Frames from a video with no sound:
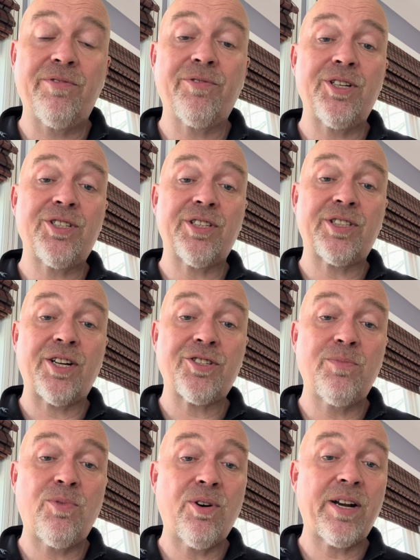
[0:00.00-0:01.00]
For each
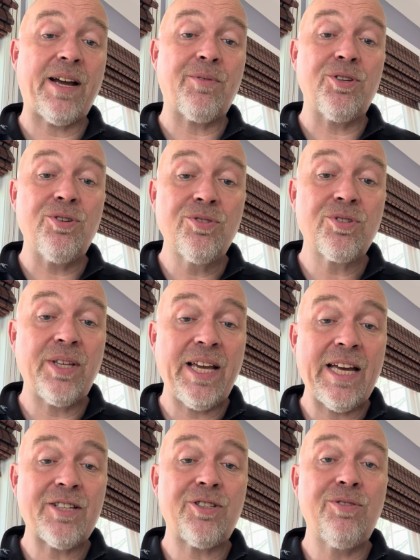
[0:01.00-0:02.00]
discussion board, I will usually
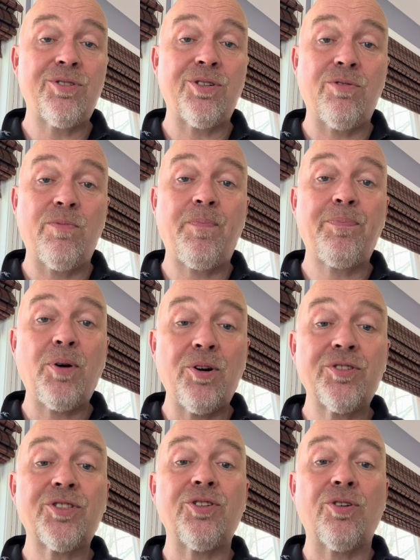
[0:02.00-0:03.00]
ask you to
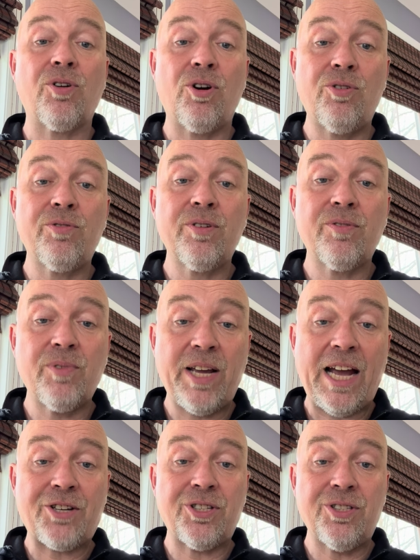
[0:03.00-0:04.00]
post your own
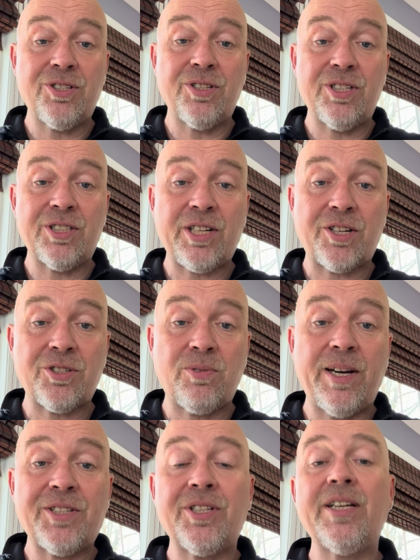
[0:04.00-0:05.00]
reaction to the discussion
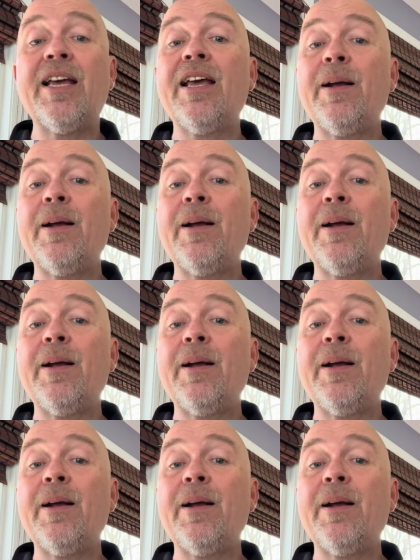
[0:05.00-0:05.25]
question